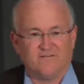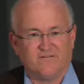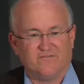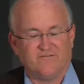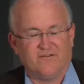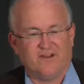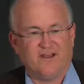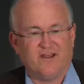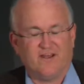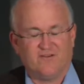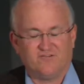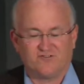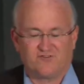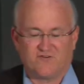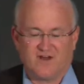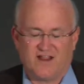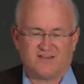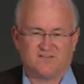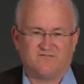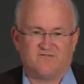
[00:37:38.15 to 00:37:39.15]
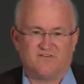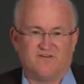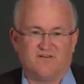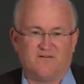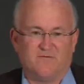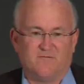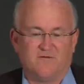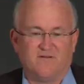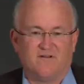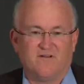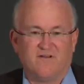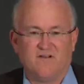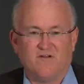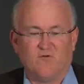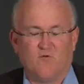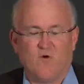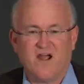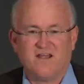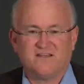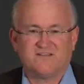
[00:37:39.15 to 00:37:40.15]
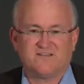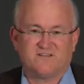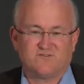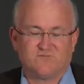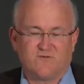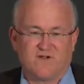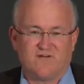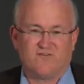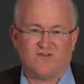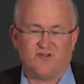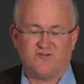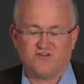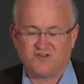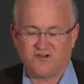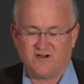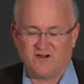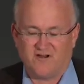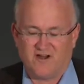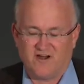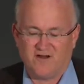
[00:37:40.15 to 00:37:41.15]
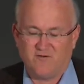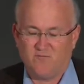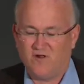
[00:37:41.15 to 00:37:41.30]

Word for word: The video is transferred. Why is this revolutionary?